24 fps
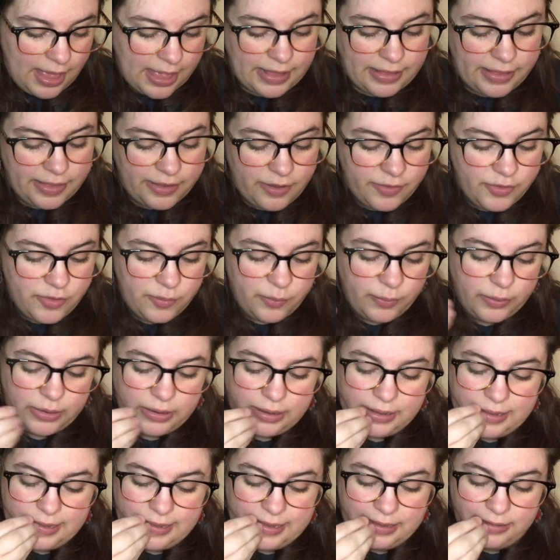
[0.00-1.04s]
I click on the
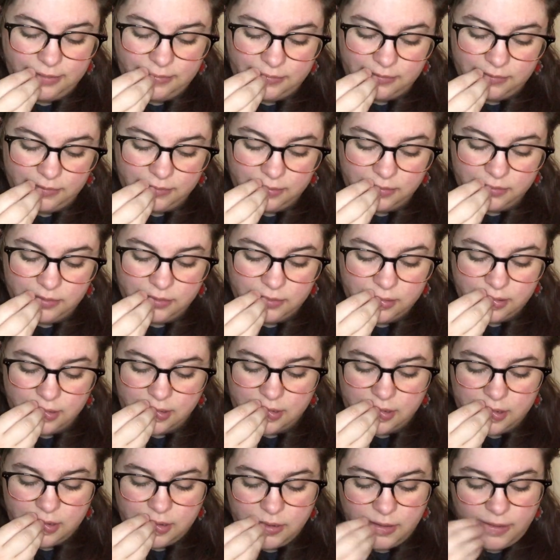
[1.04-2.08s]
word eat.
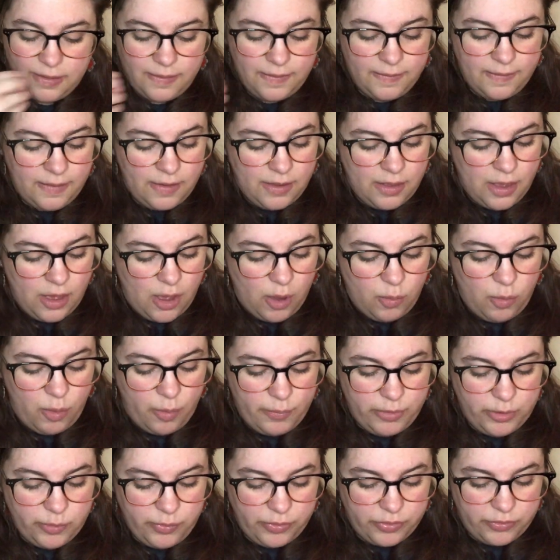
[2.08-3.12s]
A
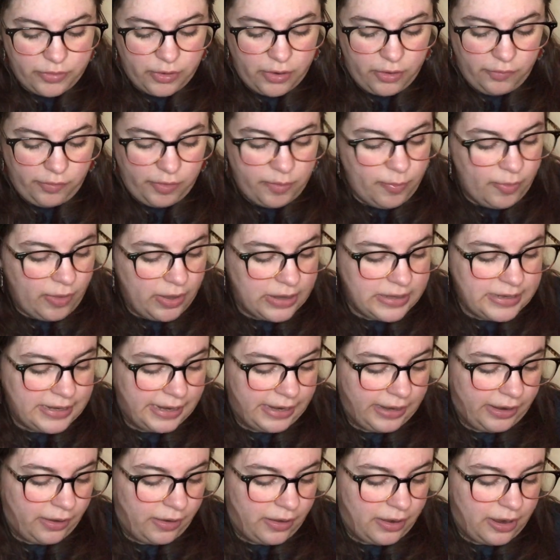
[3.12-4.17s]
woman with curly blonde
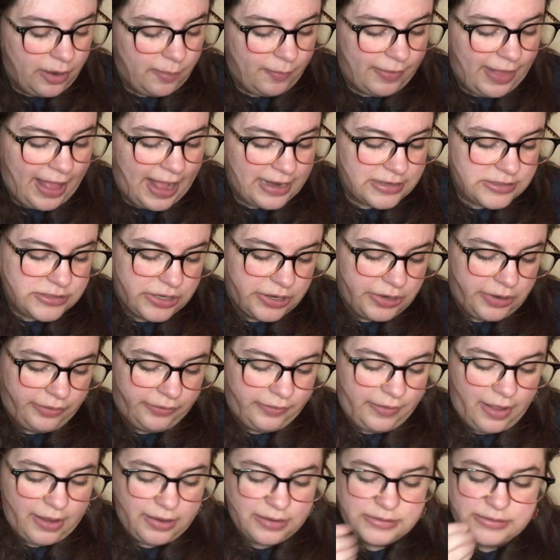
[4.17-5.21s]
hair and a black
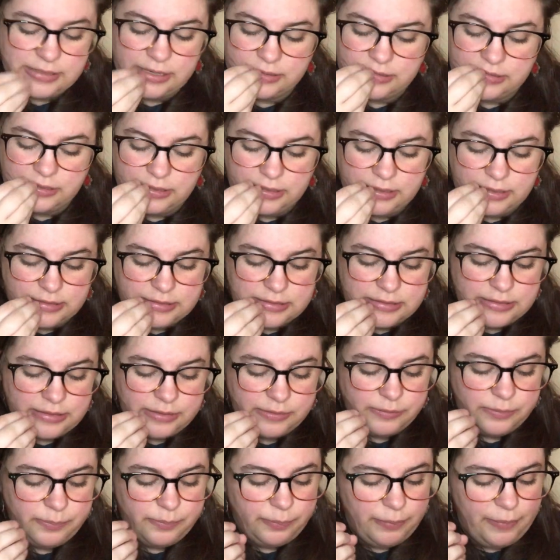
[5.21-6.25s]
turtleneck,
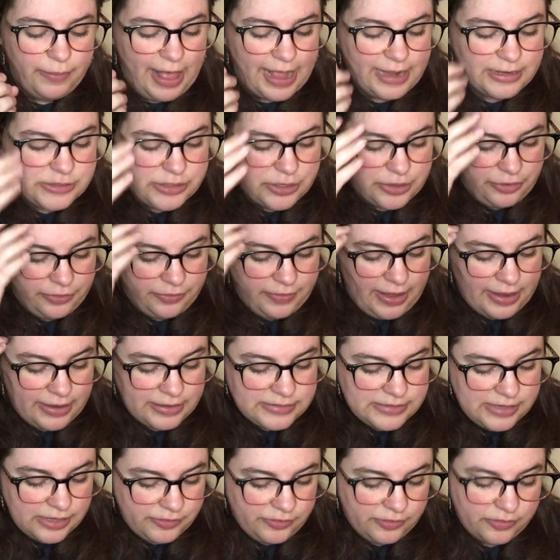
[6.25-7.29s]
black
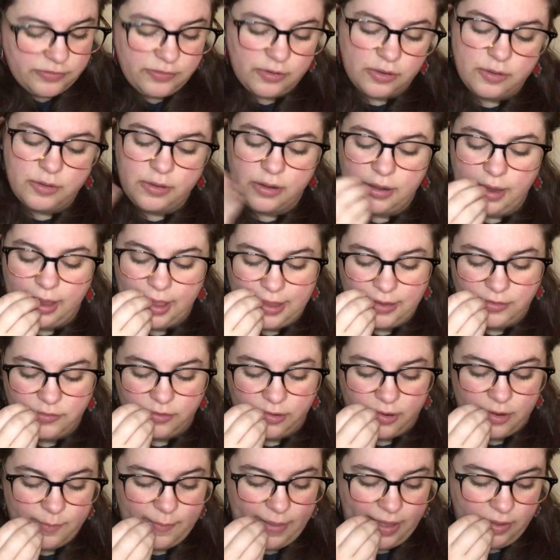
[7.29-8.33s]
turtleneck touches her hand
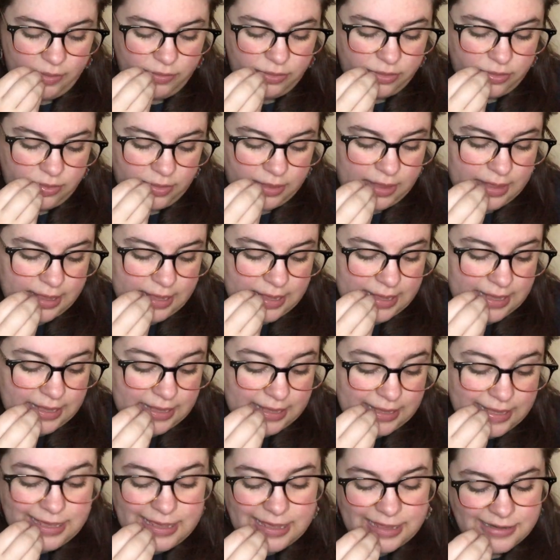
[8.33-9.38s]
to her mouth.
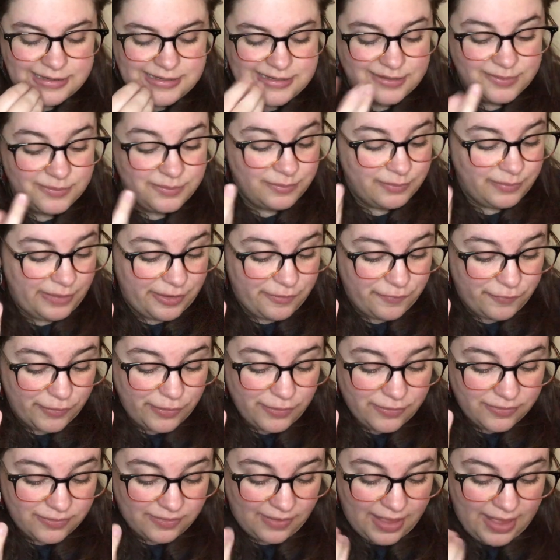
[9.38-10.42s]
Eat, my
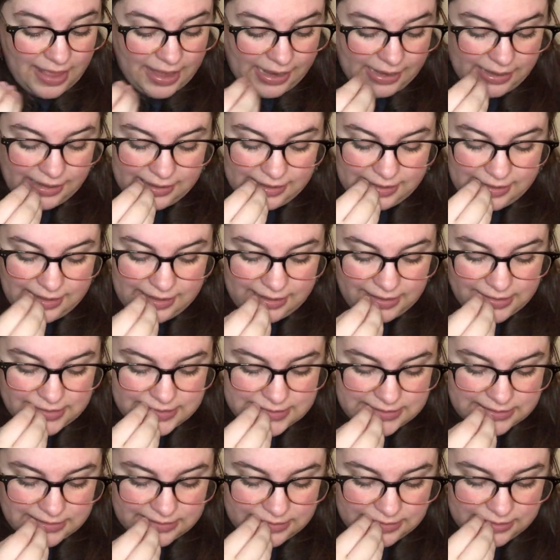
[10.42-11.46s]
first sign,
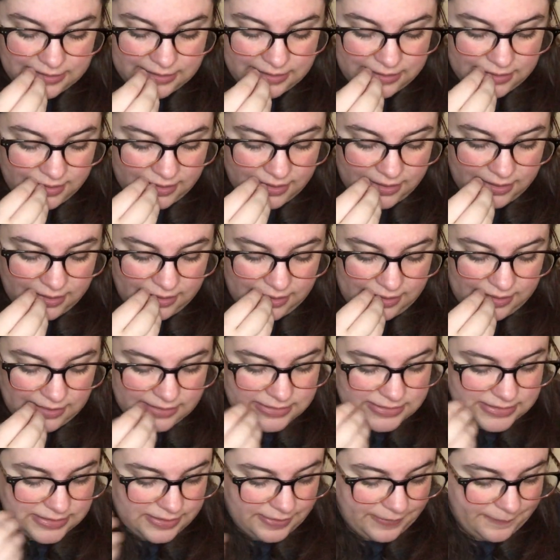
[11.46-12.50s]
eat,
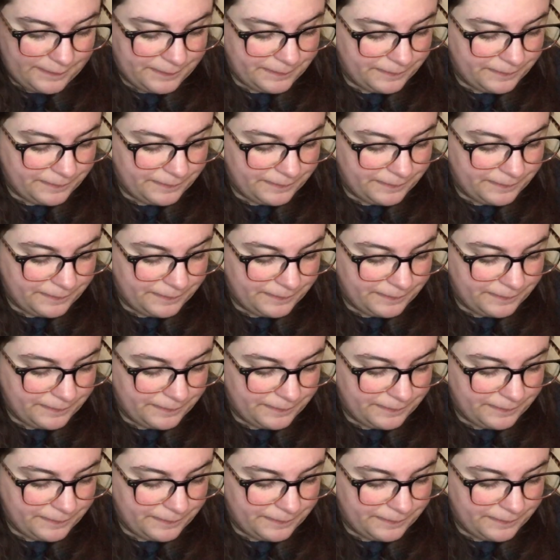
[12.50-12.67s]
eat.